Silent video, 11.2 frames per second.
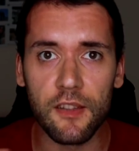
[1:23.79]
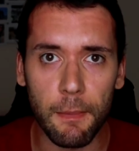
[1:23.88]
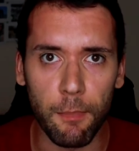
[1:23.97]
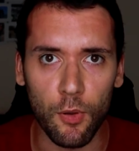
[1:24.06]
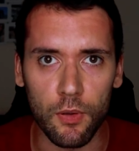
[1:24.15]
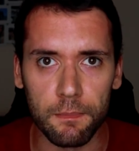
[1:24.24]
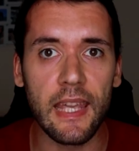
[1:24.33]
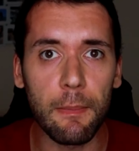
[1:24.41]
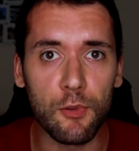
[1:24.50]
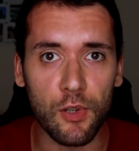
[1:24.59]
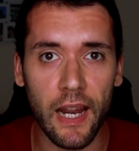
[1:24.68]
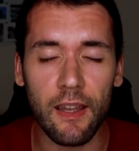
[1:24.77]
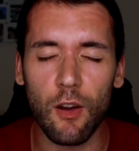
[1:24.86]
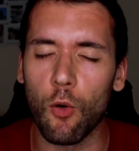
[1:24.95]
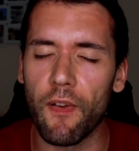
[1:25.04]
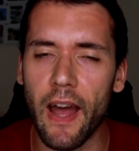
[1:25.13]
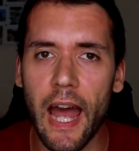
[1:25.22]
Simple. Keep track
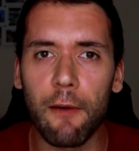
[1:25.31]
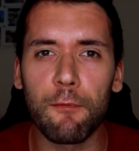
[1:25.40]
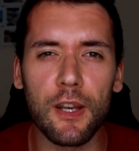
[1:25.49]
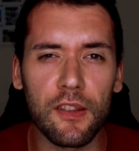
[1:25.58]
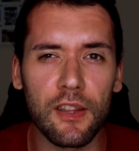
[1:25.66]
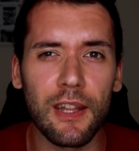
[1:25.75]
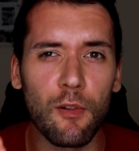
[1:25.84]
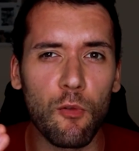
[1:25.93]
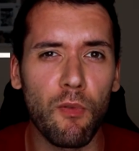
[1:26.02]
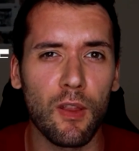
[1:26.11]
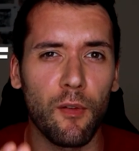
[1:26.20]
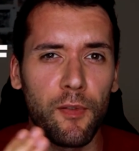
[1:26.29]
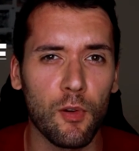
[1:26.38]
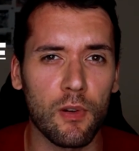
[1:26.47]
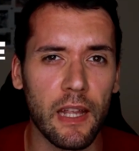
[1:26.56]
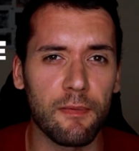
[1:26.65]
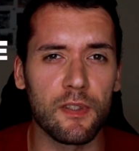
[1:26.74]
of every single one of
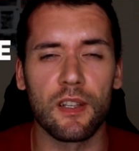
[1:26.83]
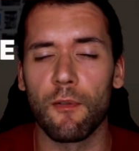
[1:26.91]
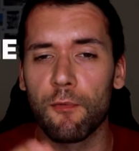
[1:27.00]
your lifts.